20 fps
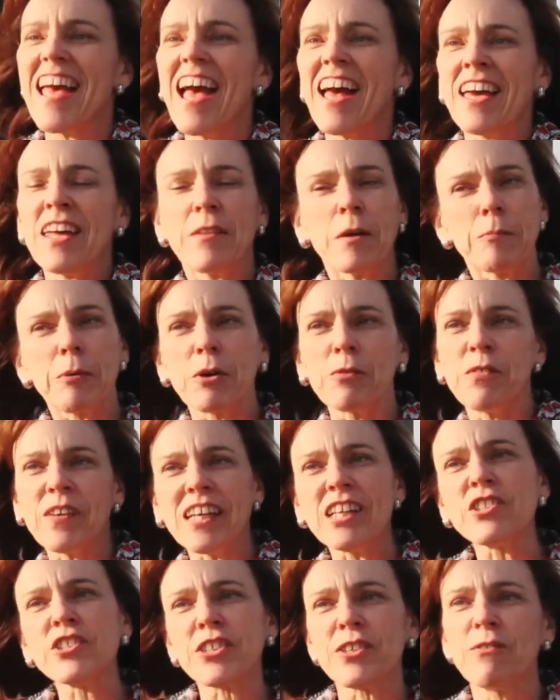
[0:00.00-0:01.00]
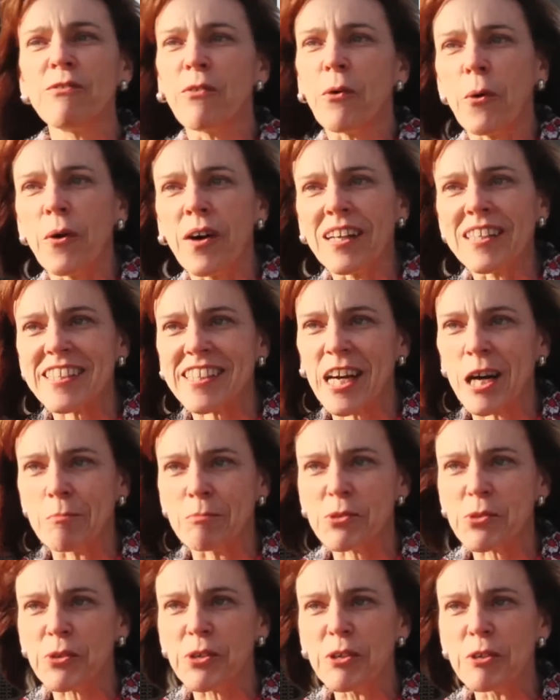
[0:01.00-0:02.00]
and the provision for it to
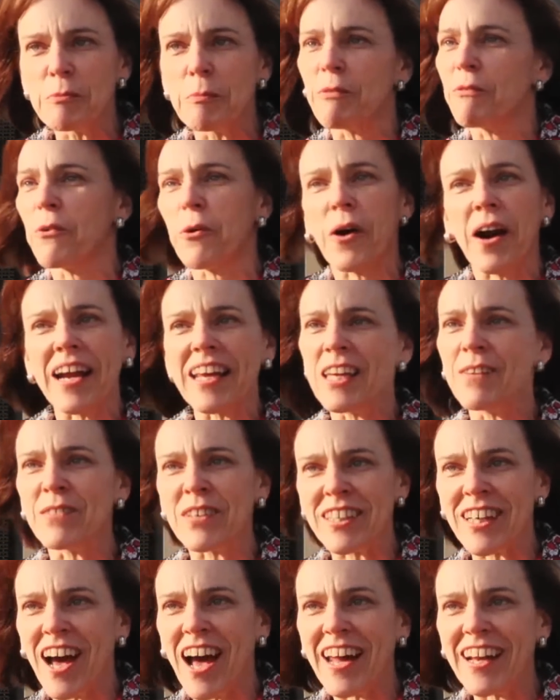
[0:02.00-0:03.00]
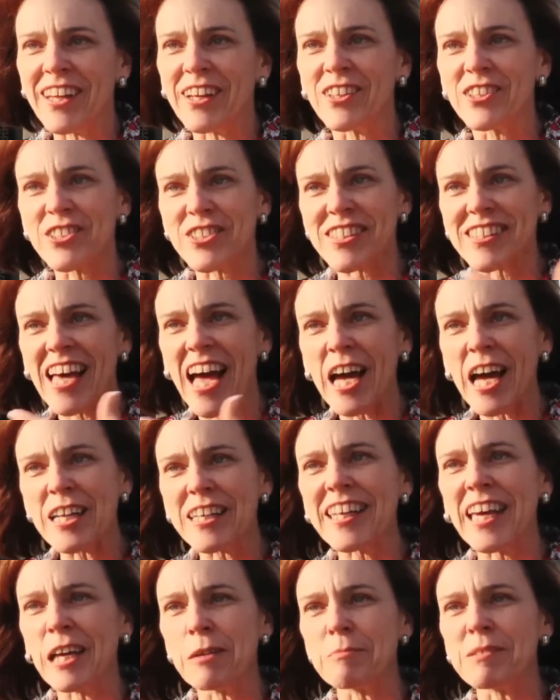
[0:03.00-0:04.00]
come true before I even got here, just kind
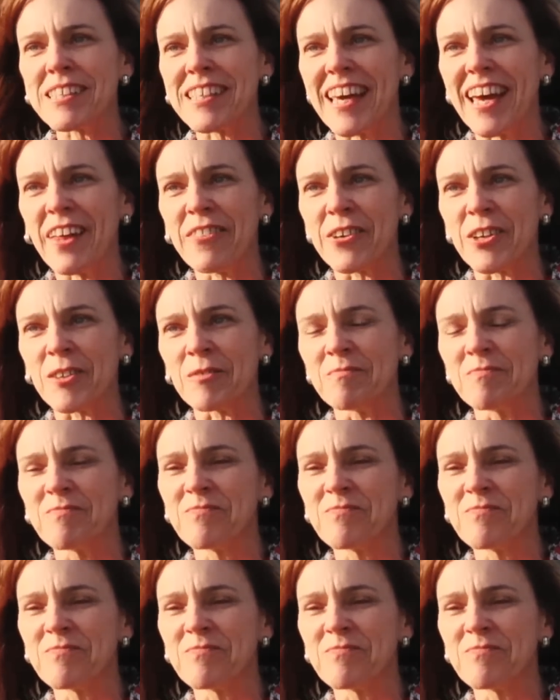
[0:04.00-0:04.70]
of came together.